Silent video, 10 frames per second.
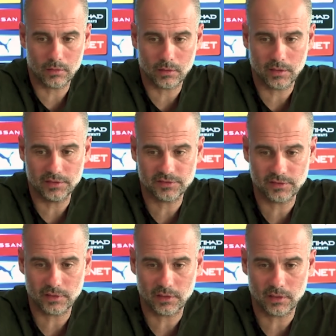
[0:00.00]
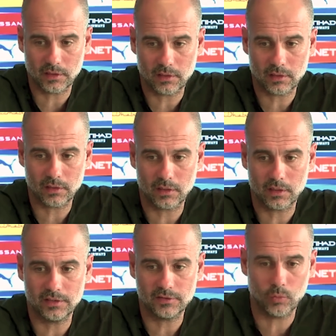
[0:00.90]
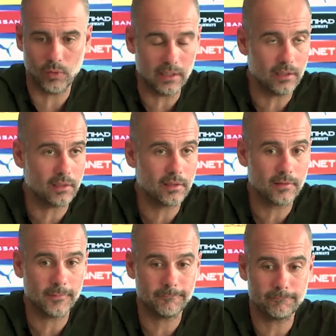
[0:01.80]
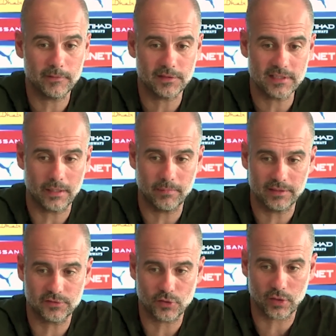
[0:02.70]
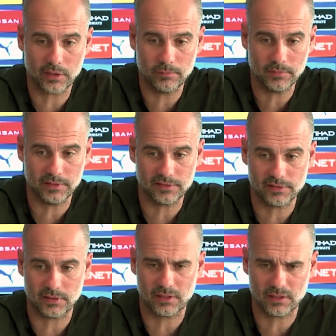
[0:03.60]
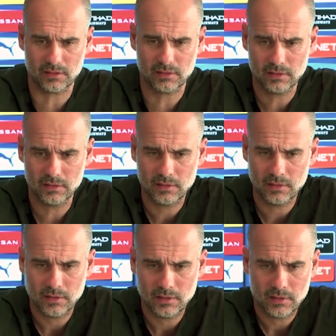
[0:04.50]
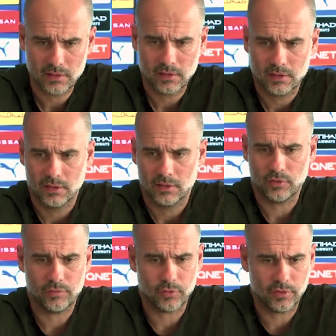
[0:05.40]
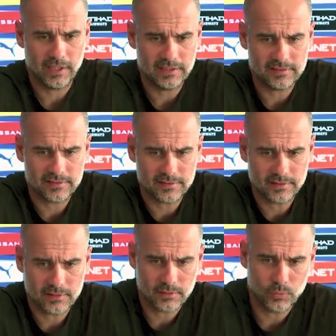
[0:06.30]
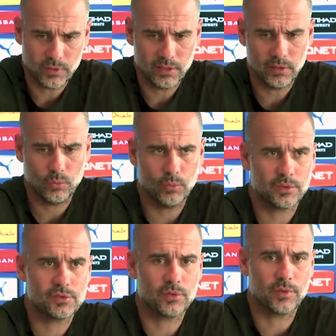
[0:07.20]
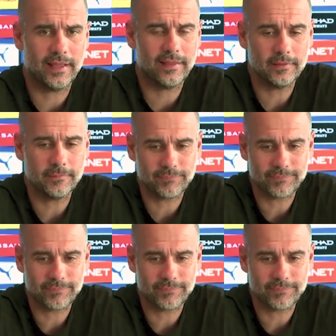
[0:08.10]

He's well. The time I saw him this 3-4 days, we were together.